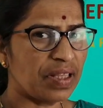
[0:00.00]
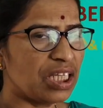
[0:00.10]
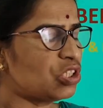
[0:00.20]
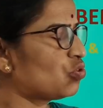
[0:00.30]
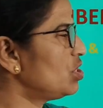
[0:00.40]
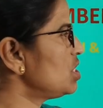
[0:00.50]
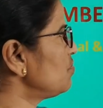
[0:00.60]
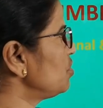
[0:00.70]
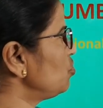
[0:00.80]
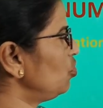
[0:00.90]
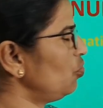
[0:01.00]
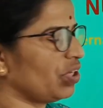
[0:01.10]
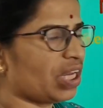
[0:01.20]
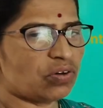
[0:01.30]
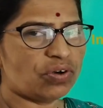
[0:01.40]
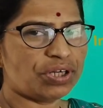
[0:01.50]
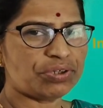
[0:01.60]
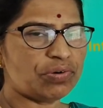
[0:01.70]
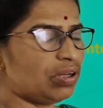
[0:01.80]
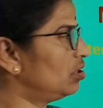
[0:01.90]
In today's video, we are going
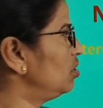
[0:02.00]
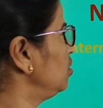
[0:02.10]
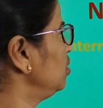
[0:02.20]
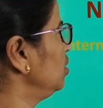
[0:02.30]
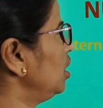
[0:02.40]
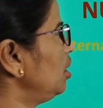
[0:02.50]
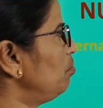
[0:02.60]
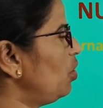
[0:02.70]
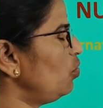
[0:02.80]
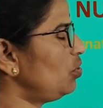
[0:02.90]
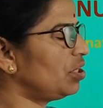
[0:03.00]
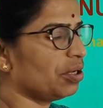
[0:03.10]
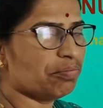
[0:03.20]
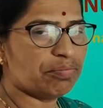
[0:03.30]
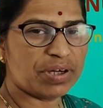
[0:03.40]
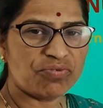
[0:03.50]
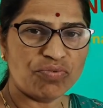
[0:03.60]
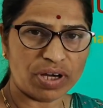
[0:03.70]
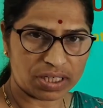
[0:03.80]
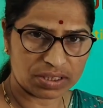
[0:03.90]
to learn about number
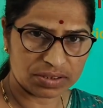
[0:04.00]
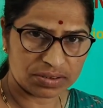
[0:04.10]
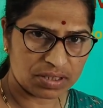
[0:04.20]
work.